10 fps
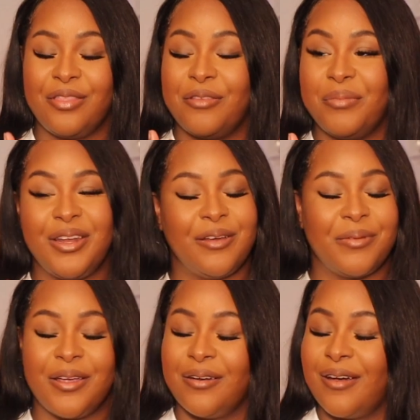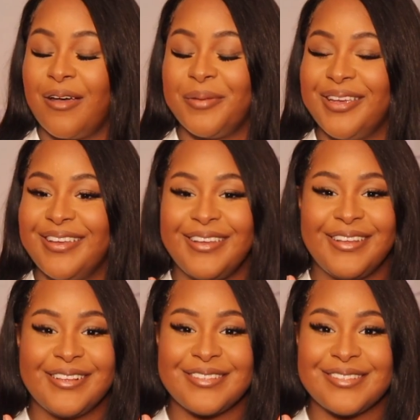the medium Kirigami
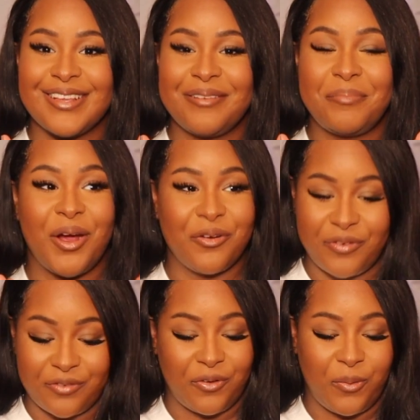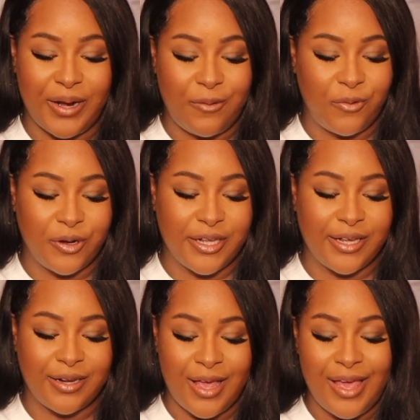is perfect for what I
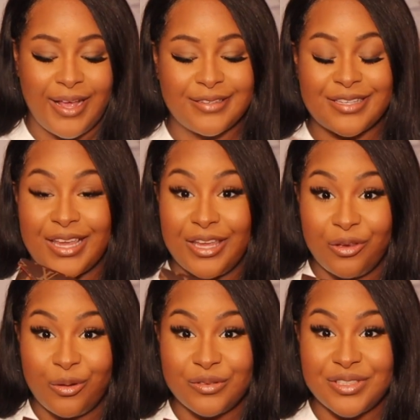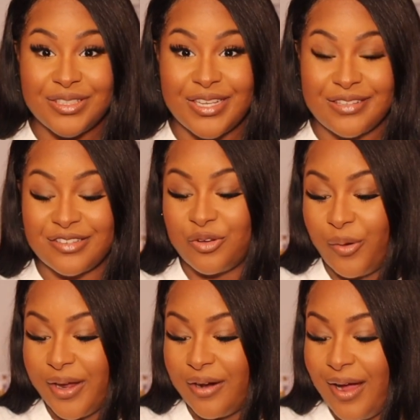wanted. It's cute, it's
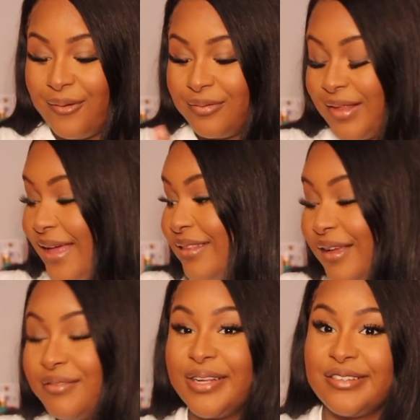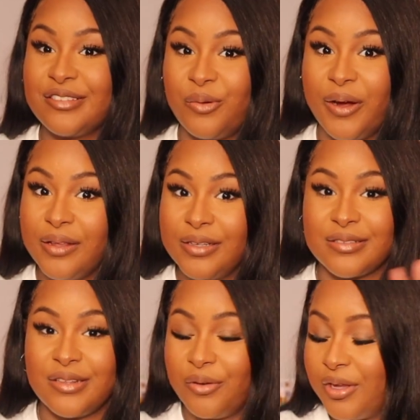square. I love that it's square. It
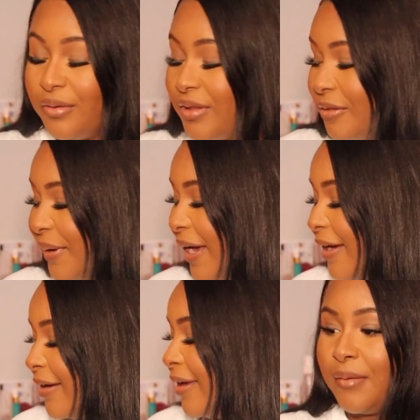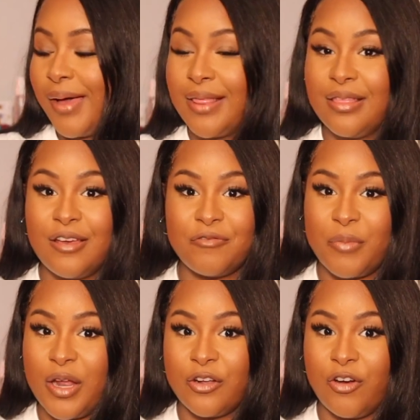looks so cute in the bag. I love
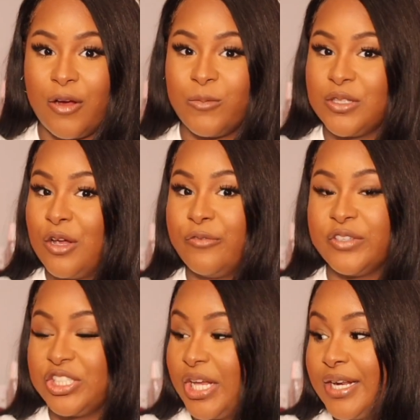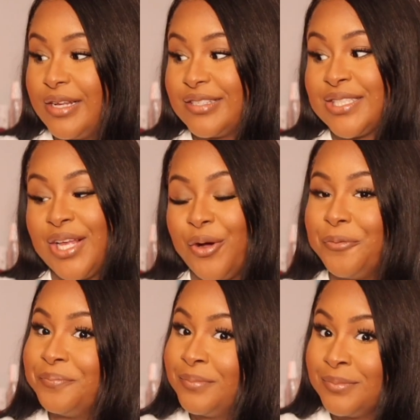monogram with no vachetta,
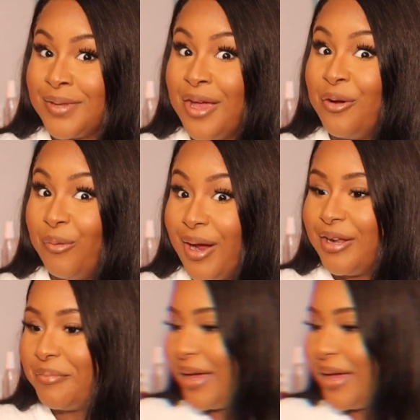so right up